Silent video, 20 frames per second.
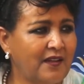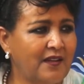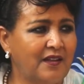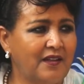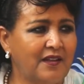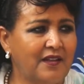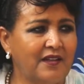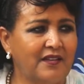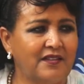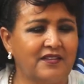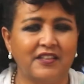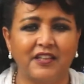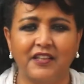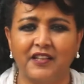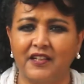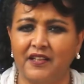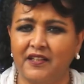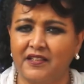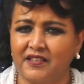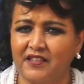
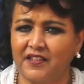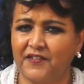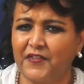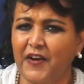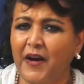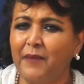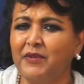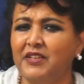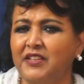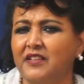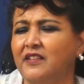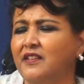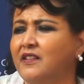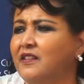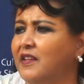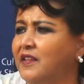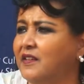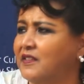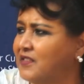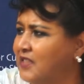the
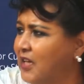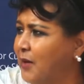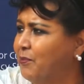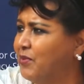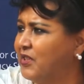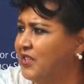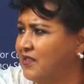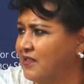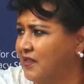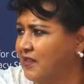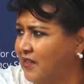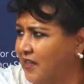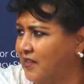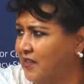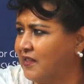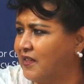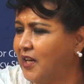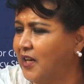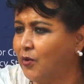family example is great.